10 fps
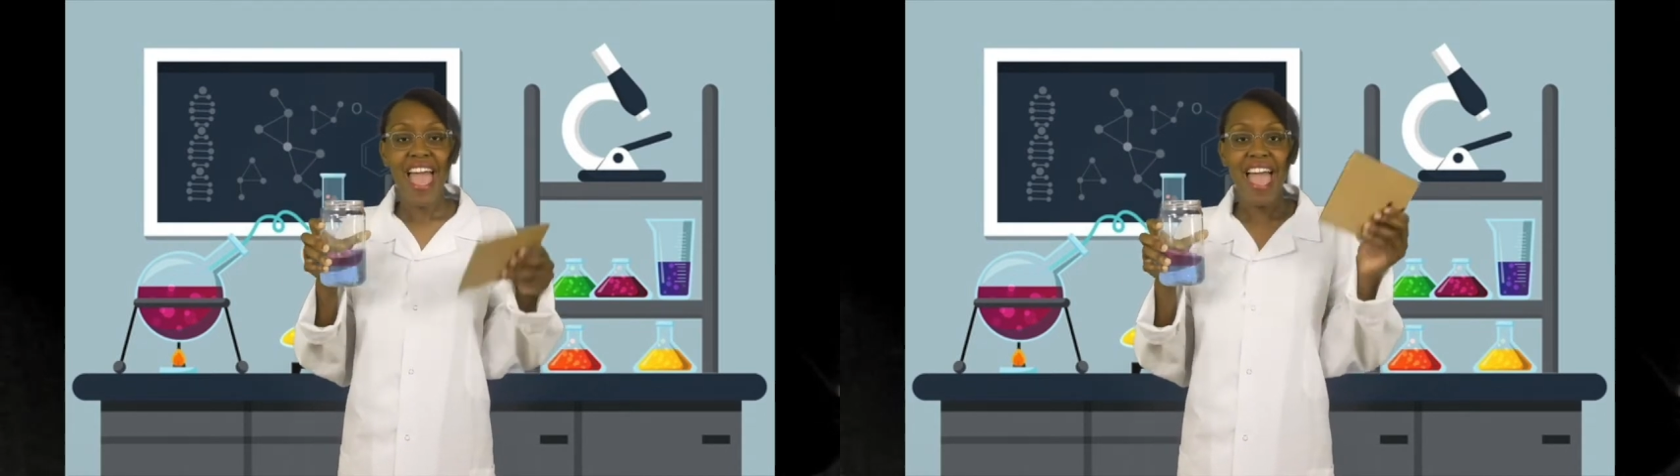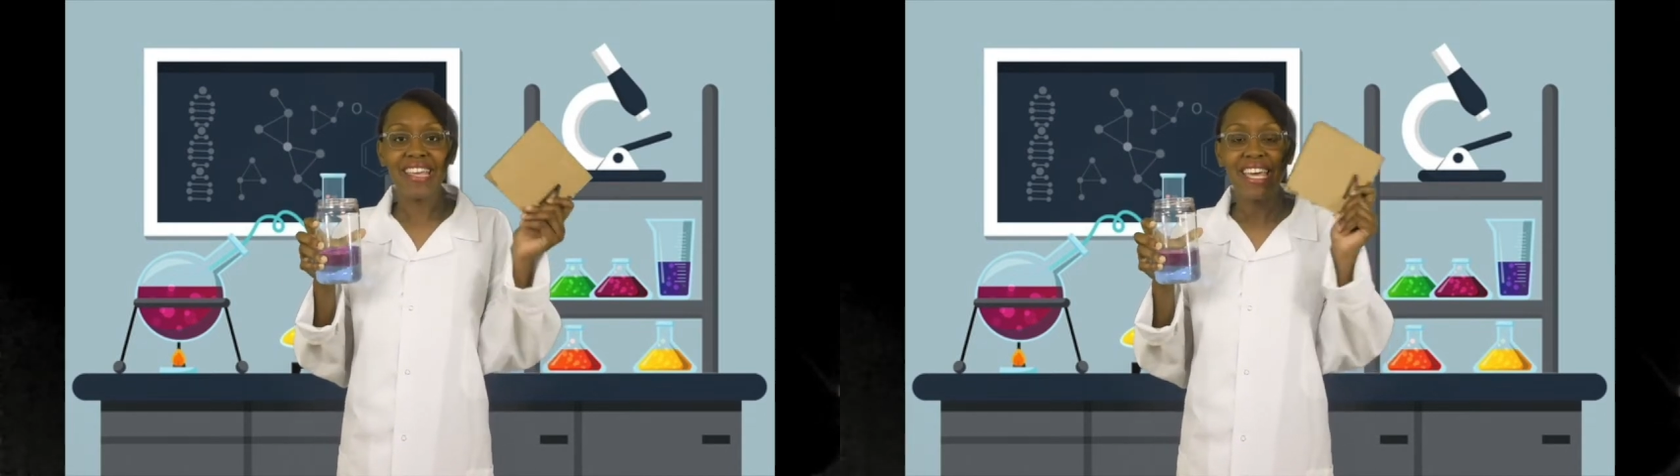
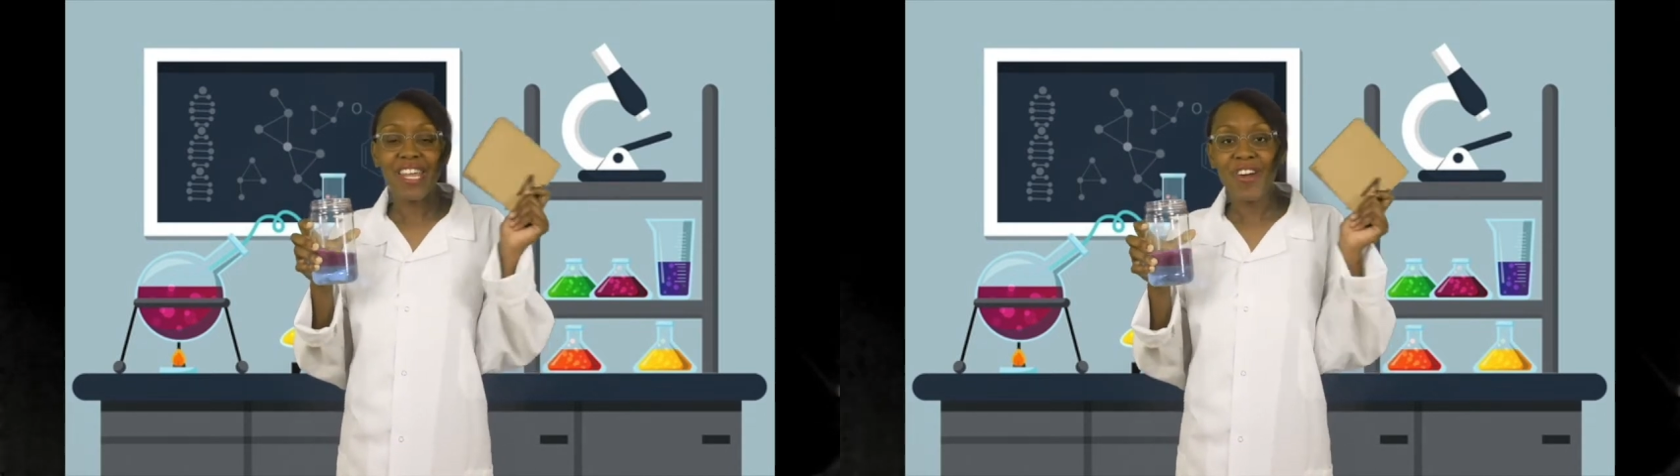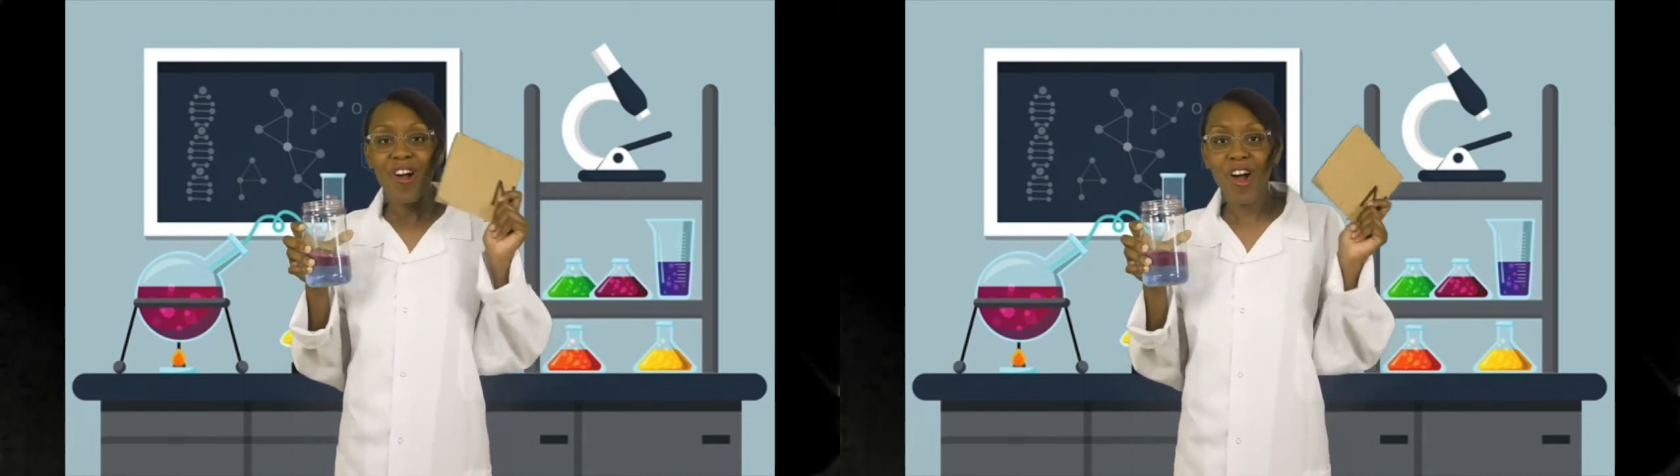and get
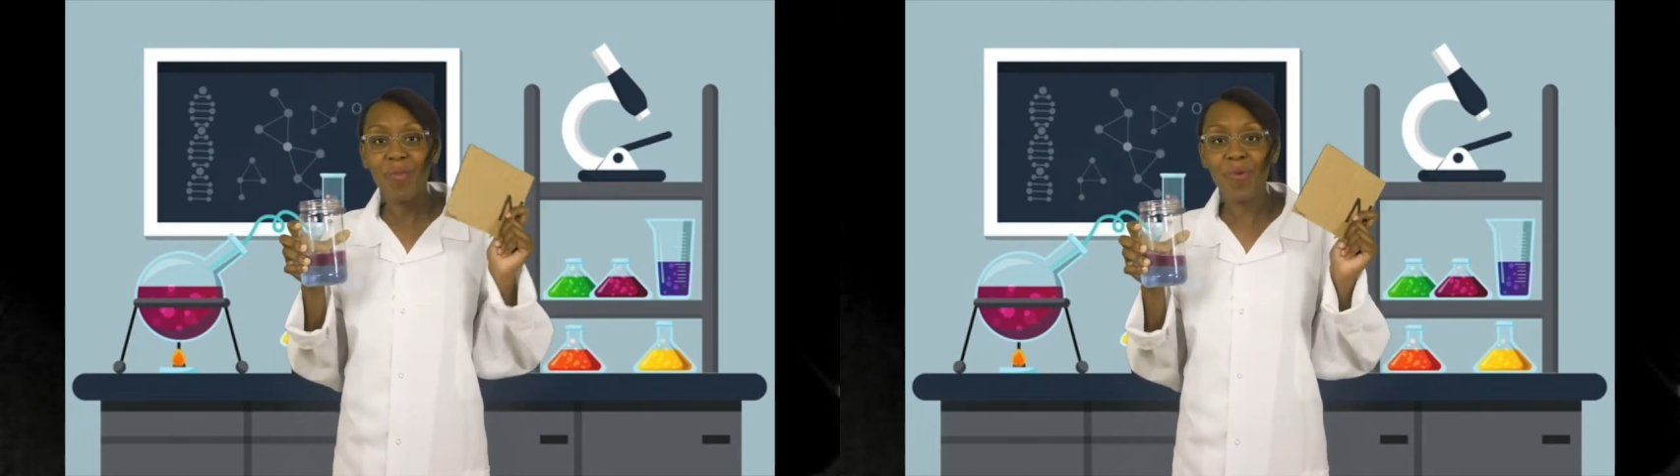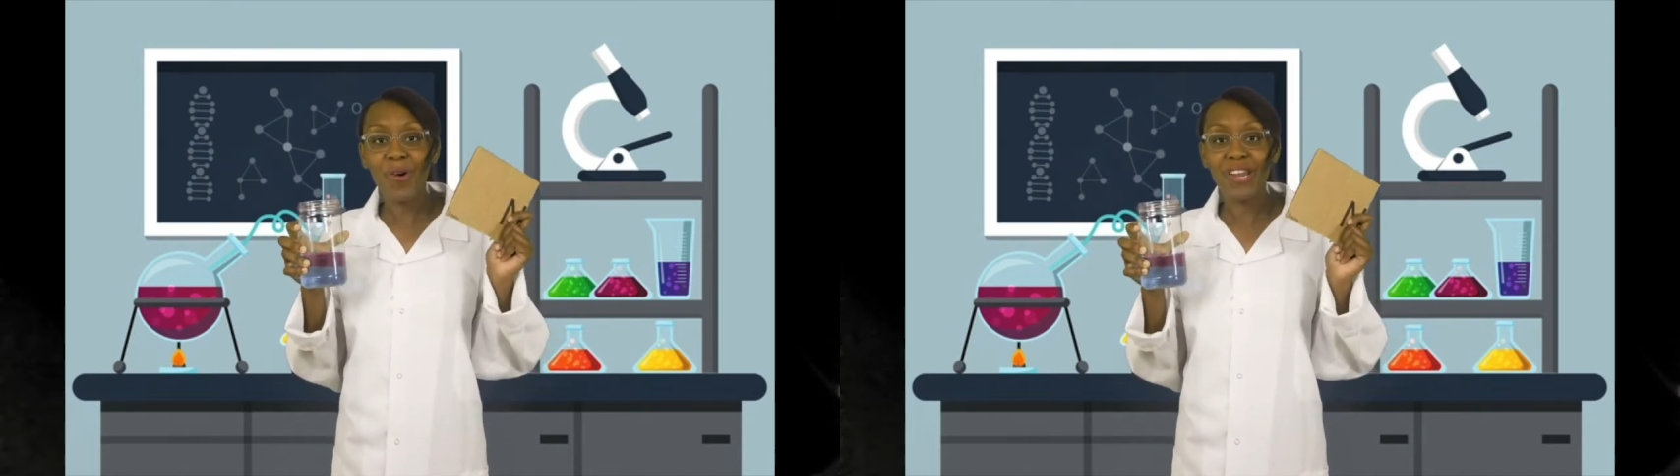a
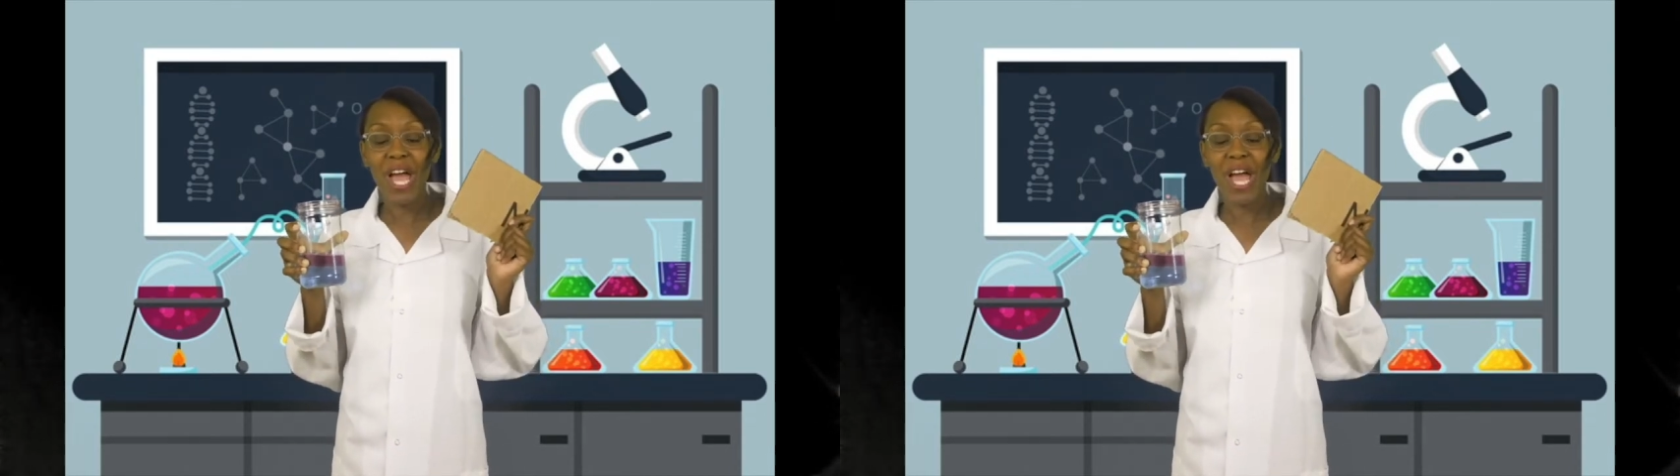cardboard,